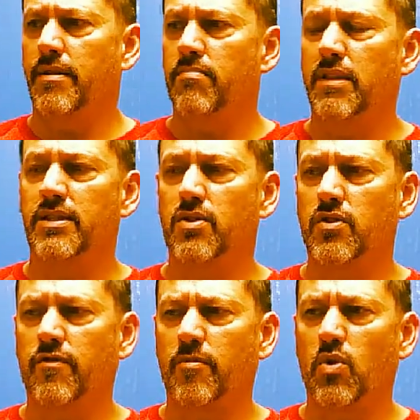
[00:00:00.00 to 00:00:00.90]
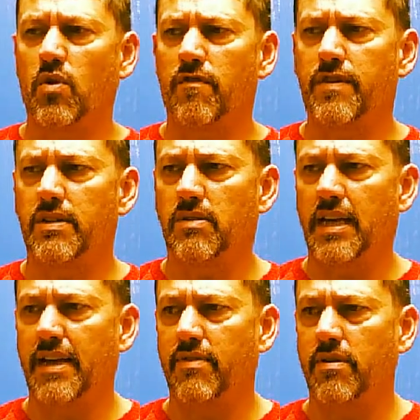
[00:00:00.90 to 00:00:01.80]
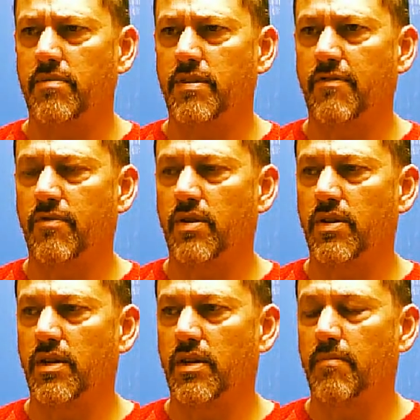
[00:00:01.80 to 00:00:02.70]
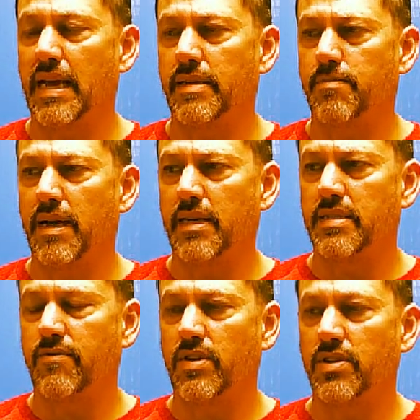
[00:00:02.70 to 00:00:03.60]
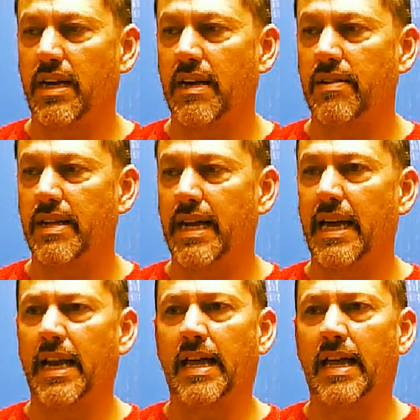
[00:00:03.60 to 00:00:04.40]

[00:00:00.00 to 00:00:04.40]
Blizzards from Lordfield have a different mass bias differential higher than that,